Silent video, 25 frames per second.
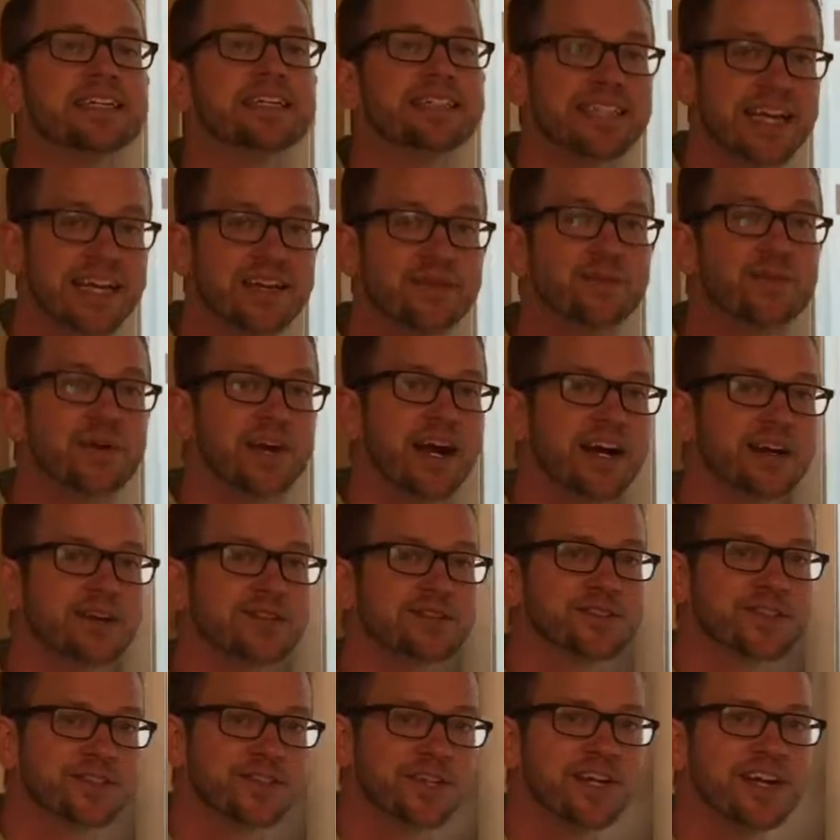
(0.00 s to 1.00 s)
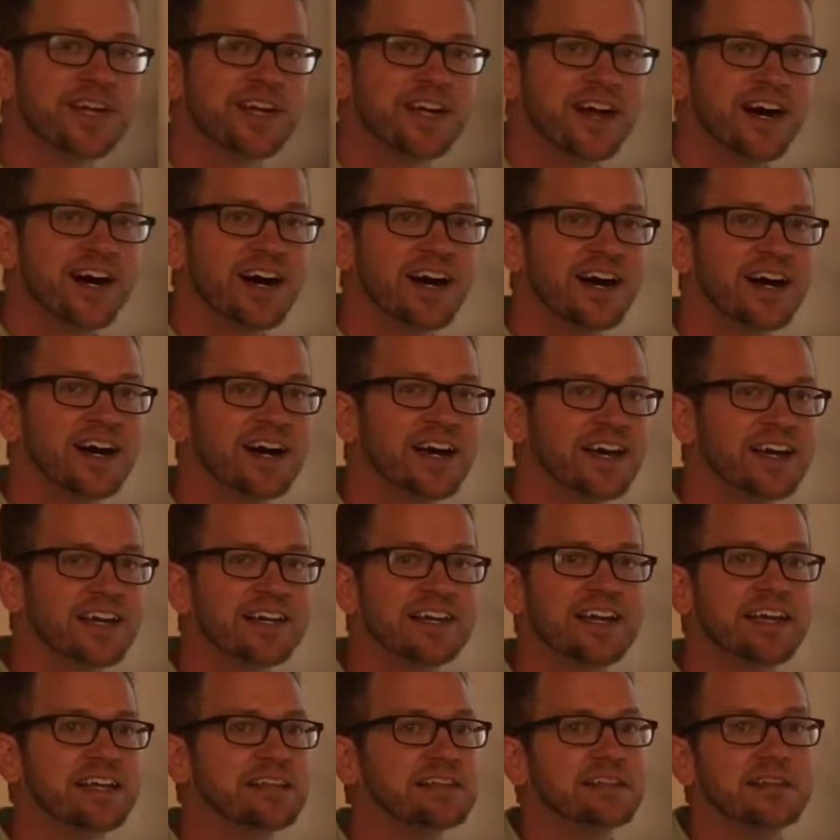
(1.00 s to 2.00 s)
a dead browser
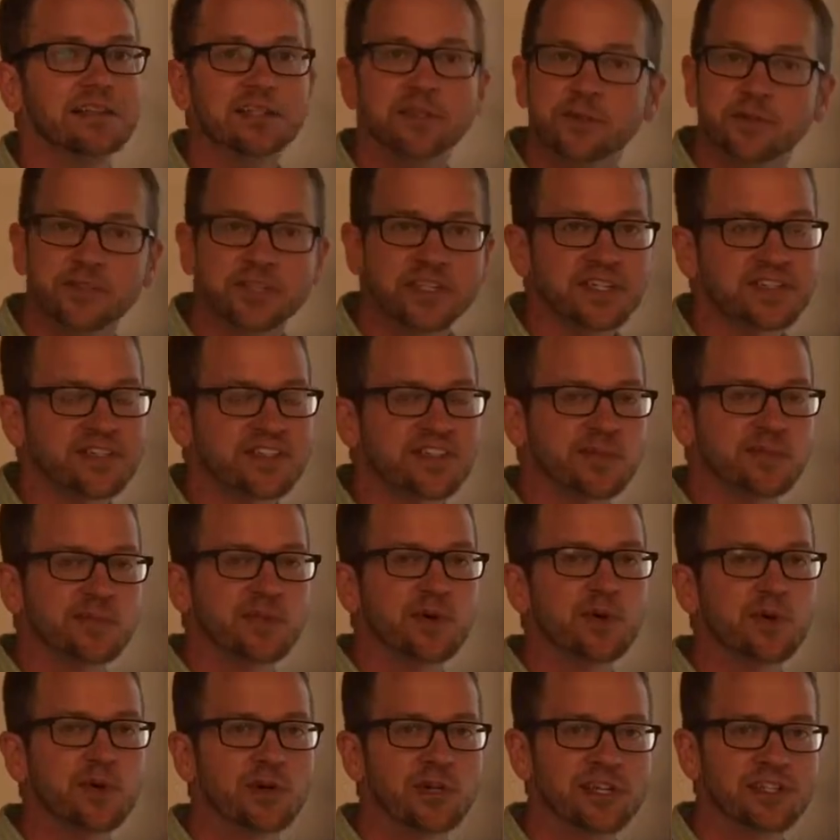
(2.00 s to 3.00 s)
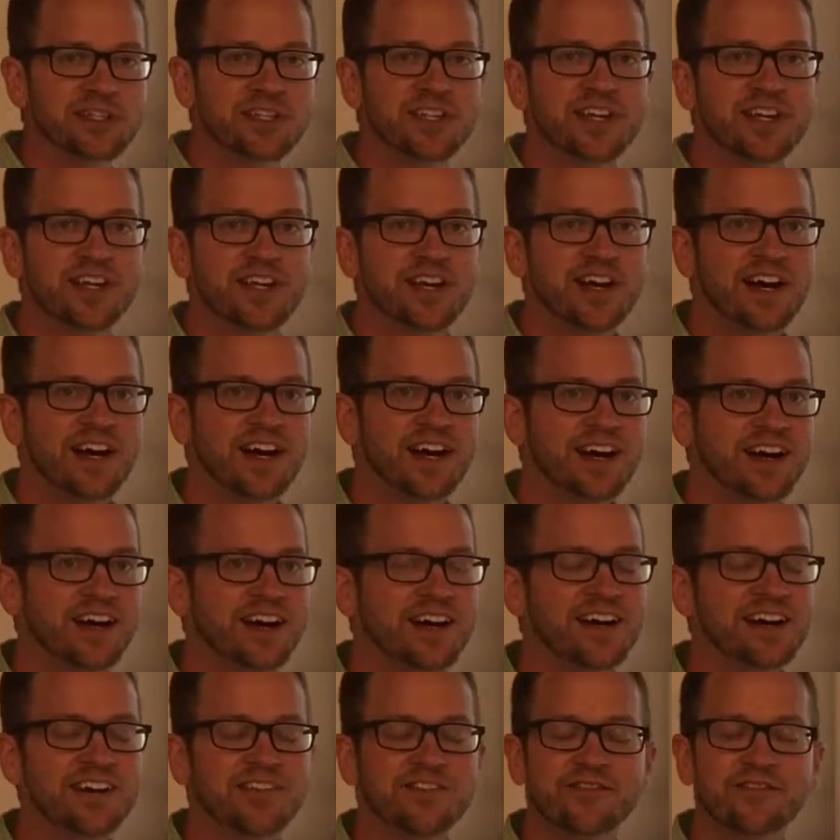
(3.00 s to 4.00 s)
and losing support
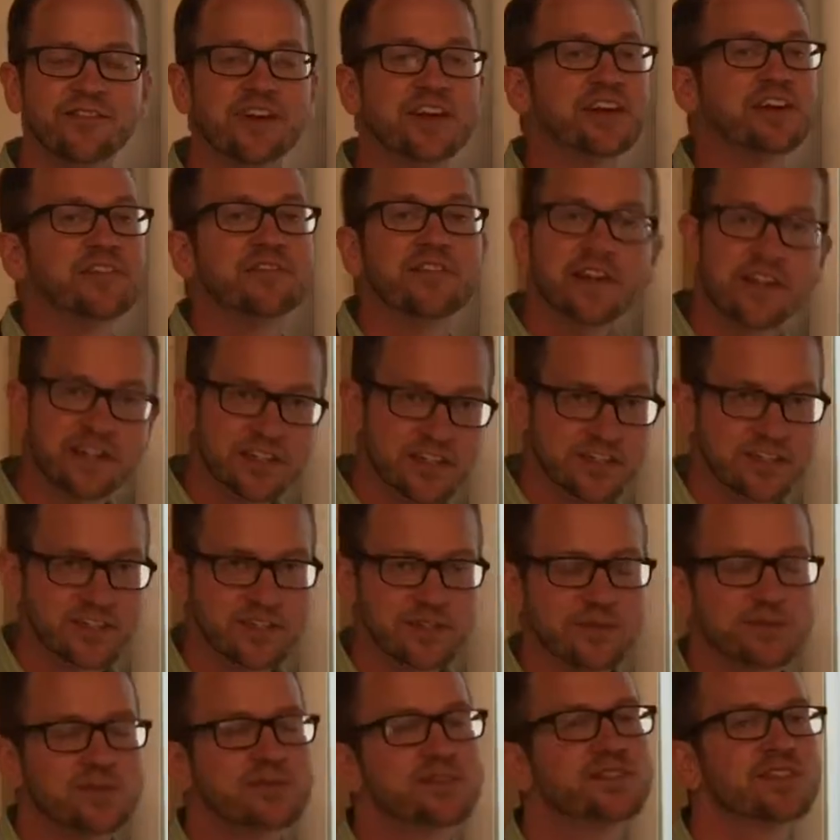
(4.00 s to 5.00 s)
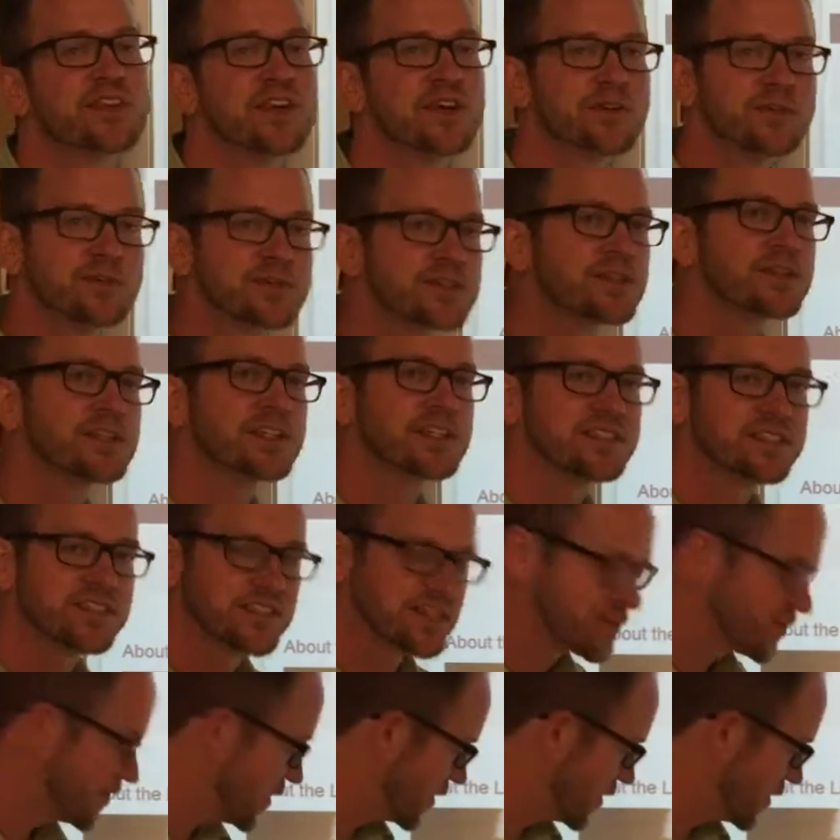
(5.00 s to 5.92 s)
very soon. So let's just